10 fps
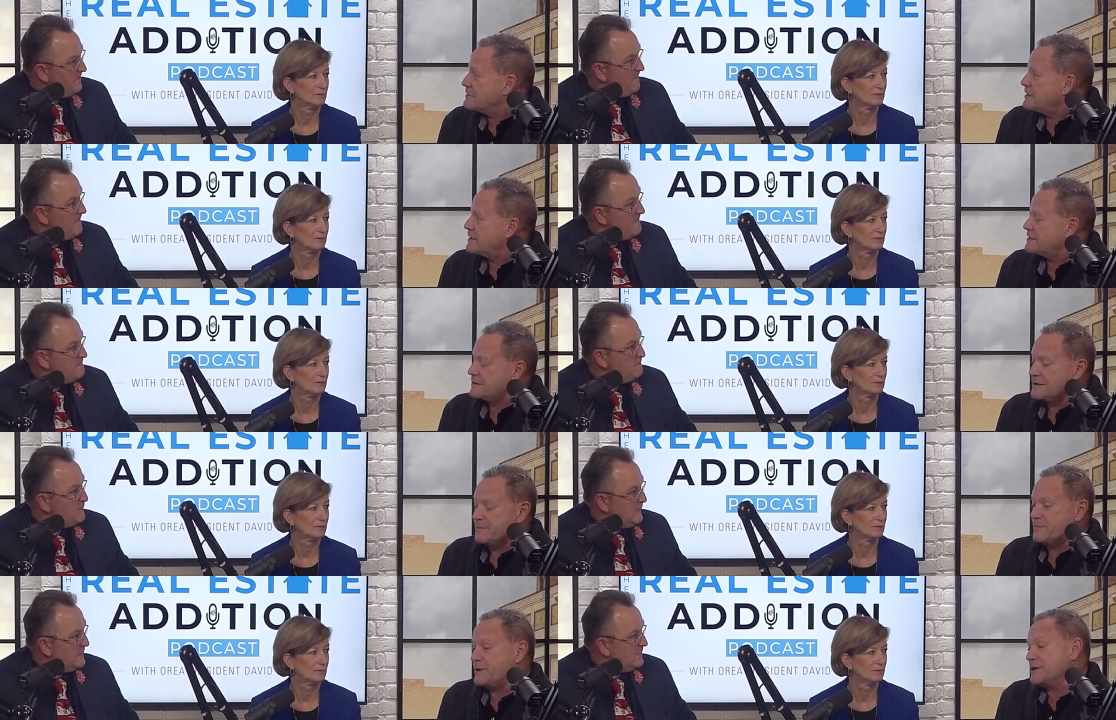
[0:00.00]
Speaker 1: And uh,
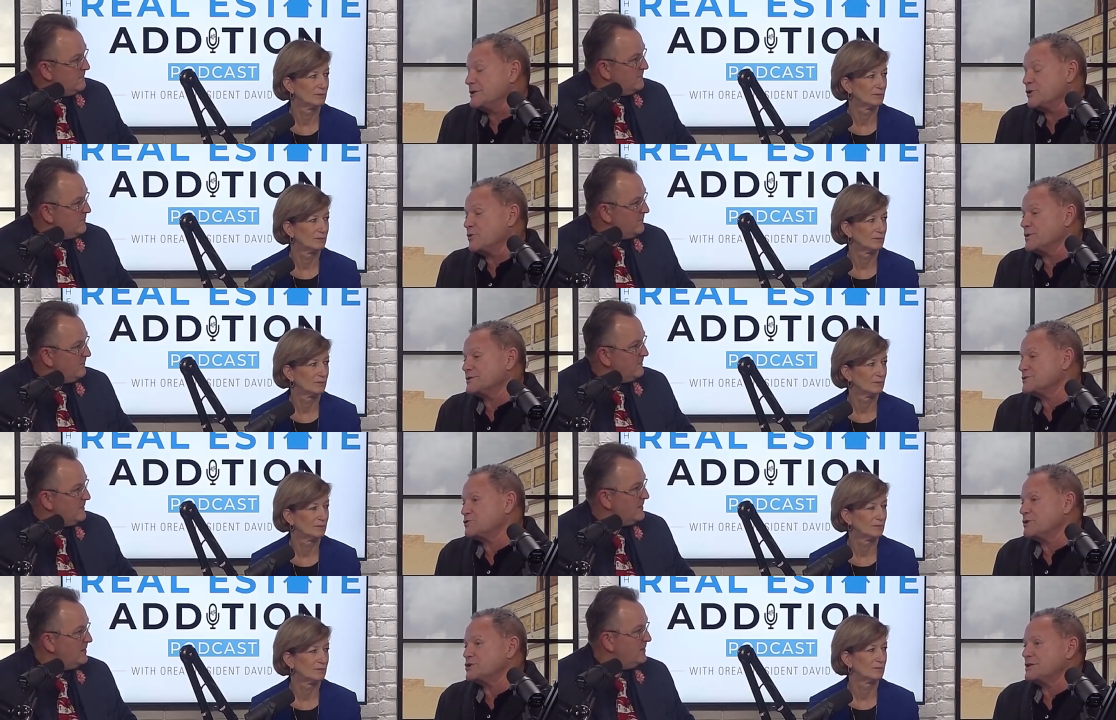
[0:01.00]
but you know what?
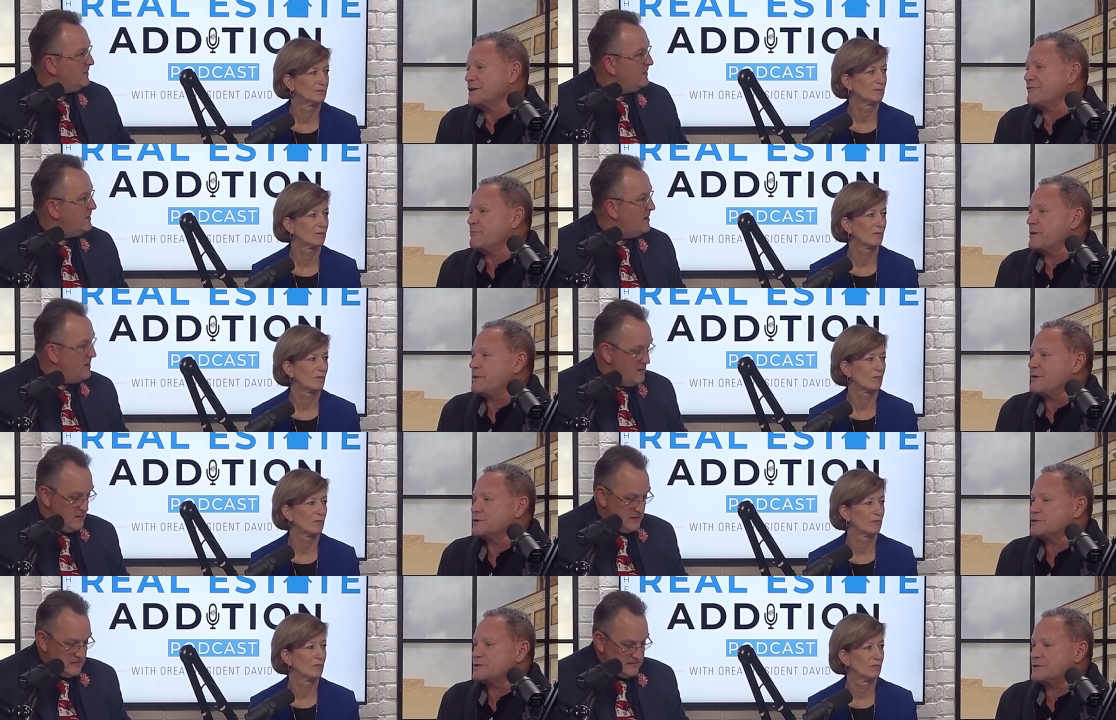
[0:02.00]
Strangely enough, my
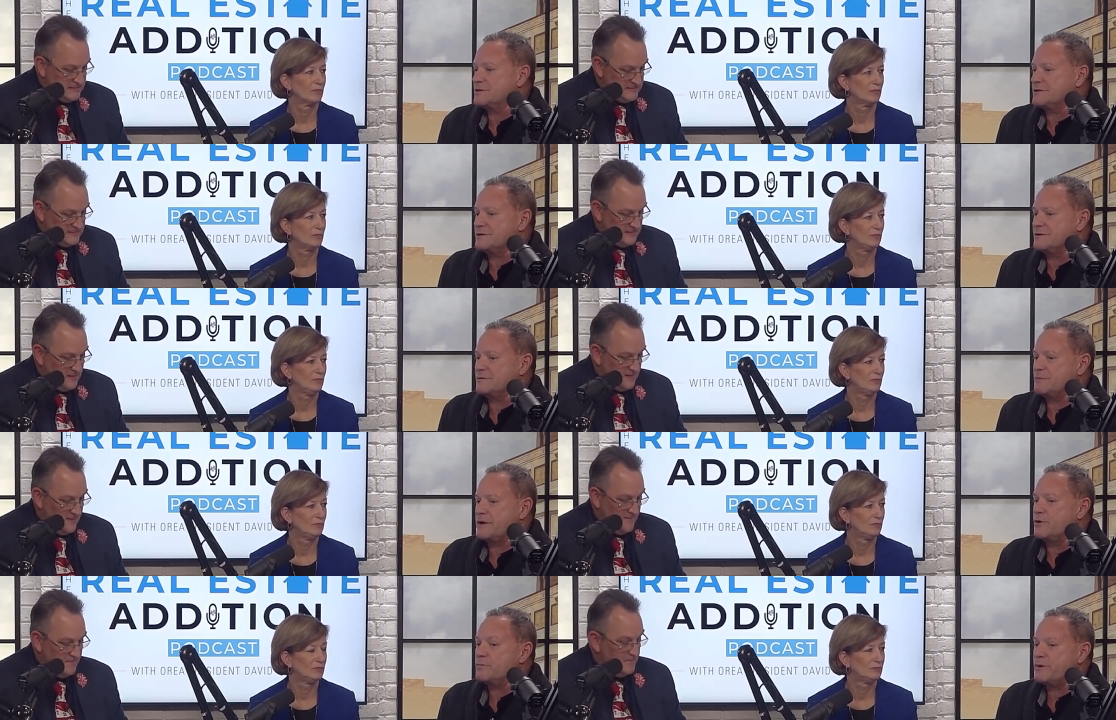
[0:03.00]
parents, uh,
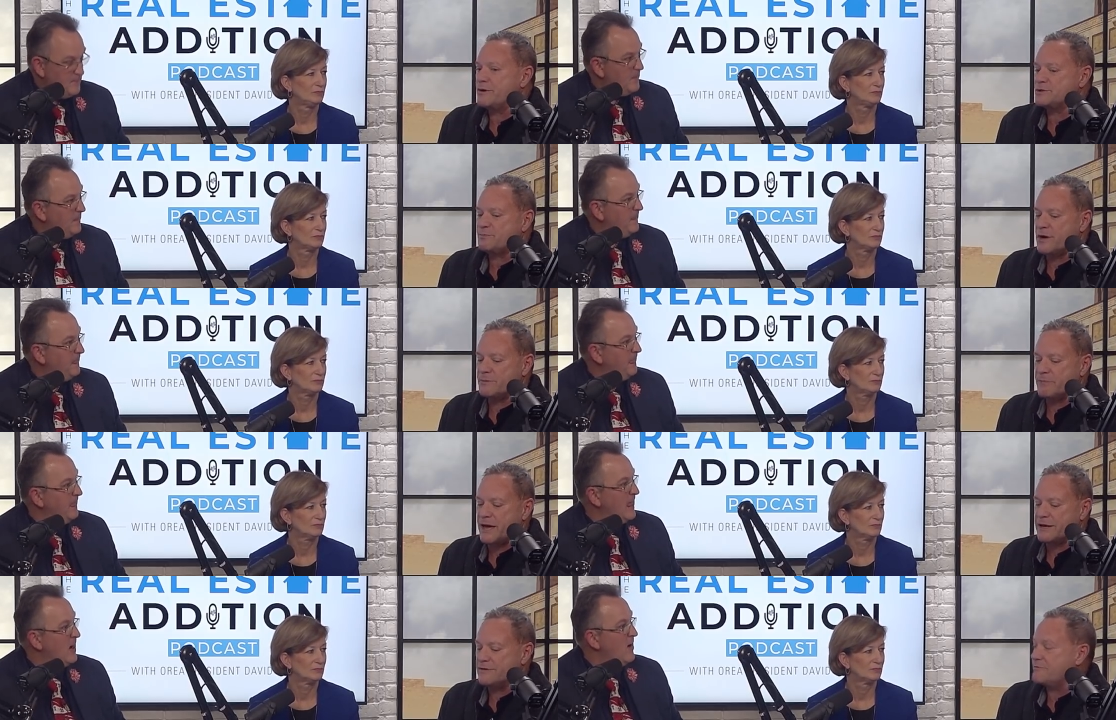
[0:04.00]
my own parents, bought
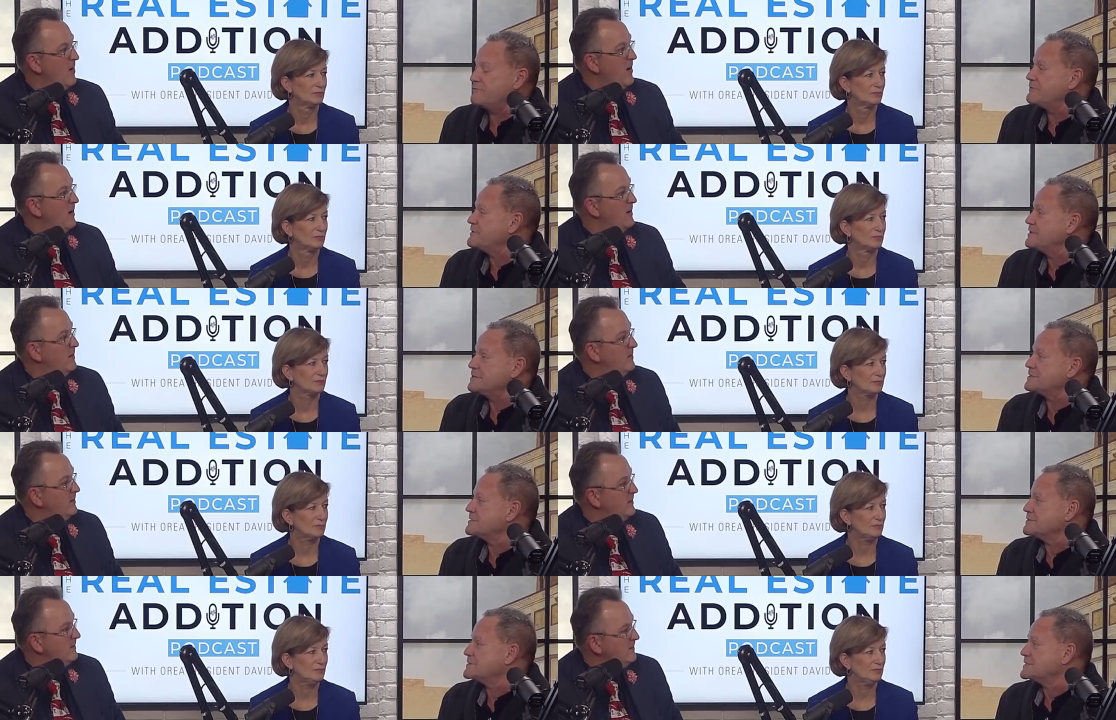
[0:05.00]
back in the fifties,
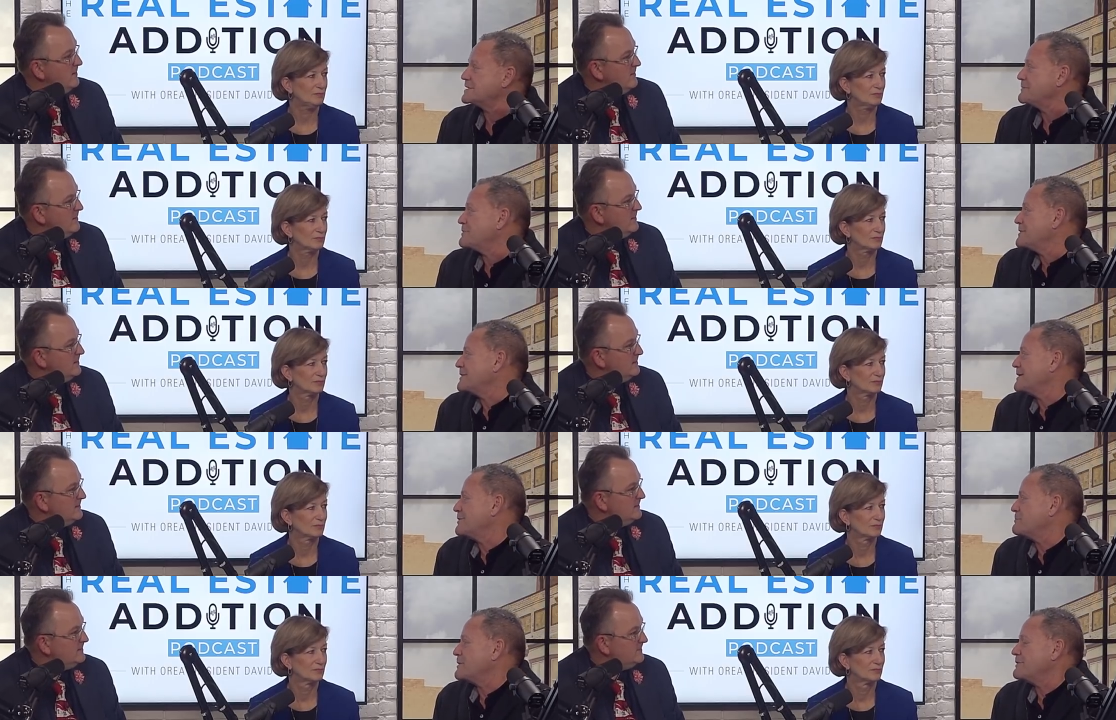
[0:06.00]
and it's the same thing. They
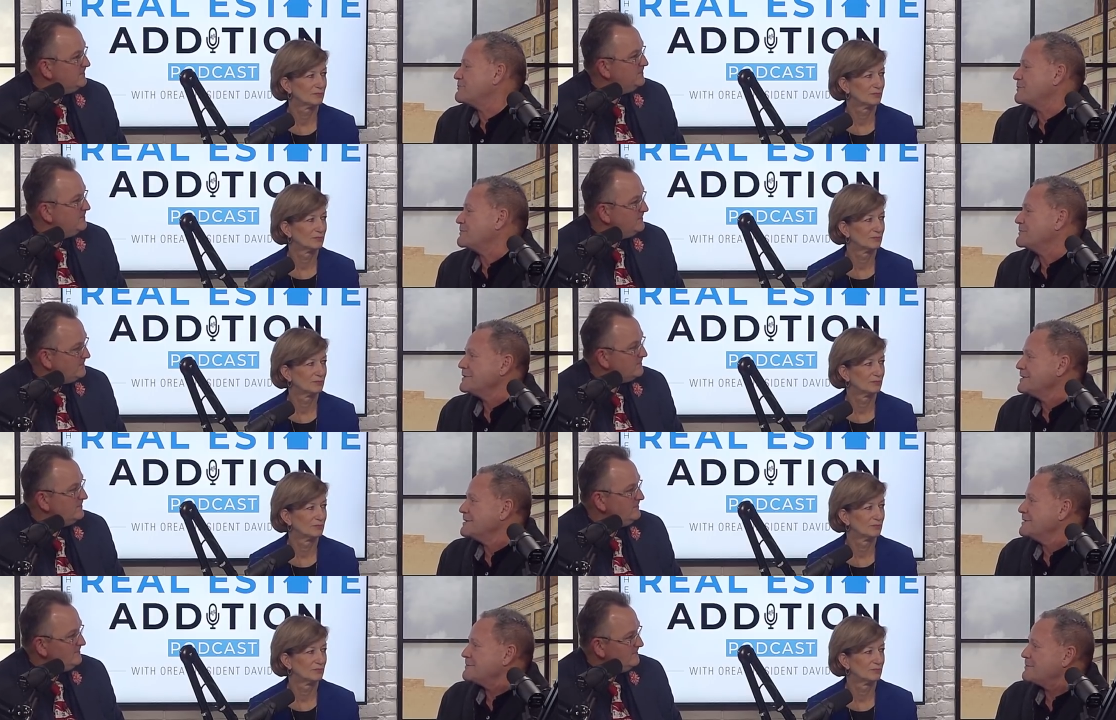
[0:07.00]
got money from
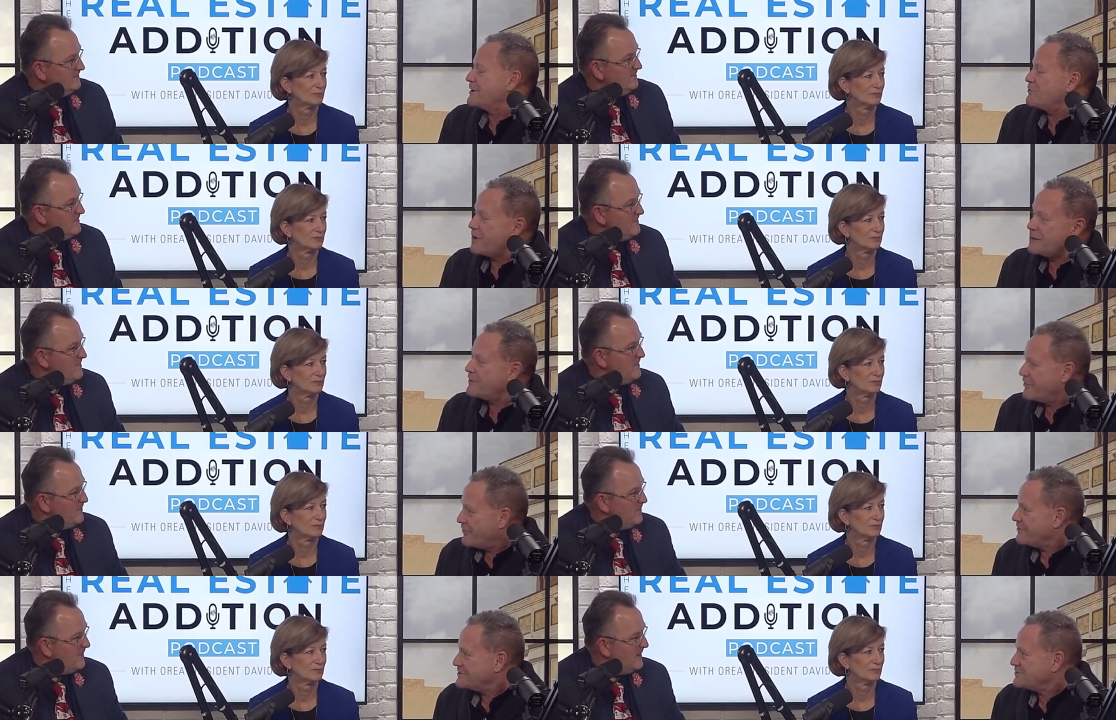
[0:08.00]
my
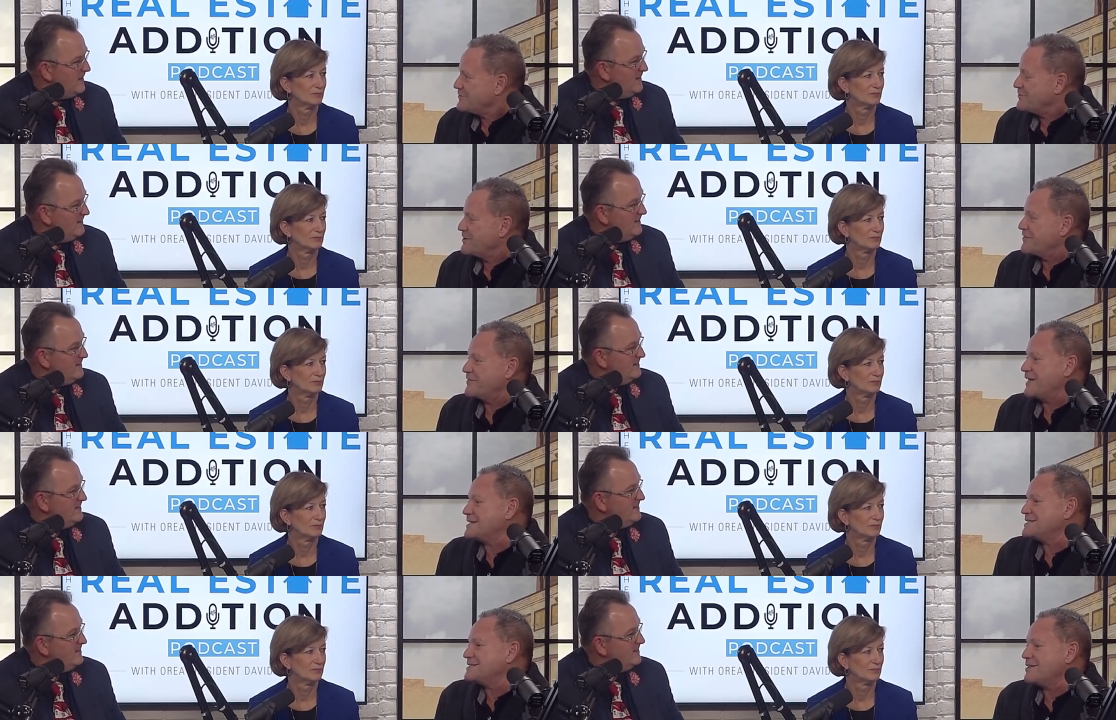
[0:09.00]
grandmother, so uh,
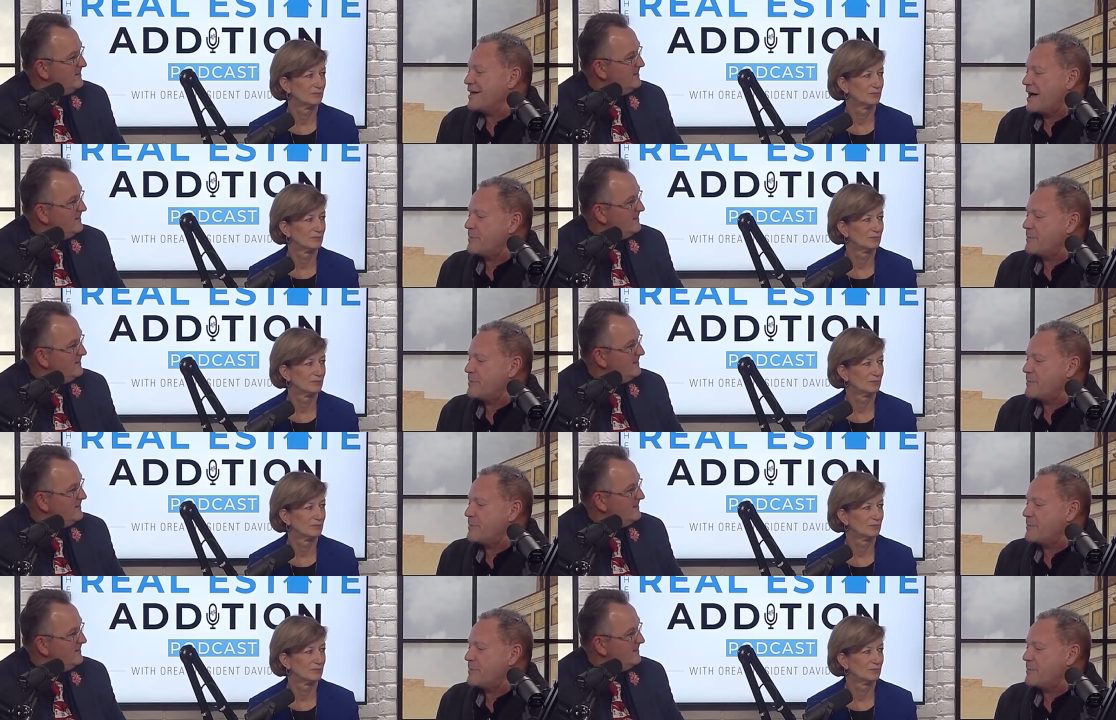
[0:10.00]
that still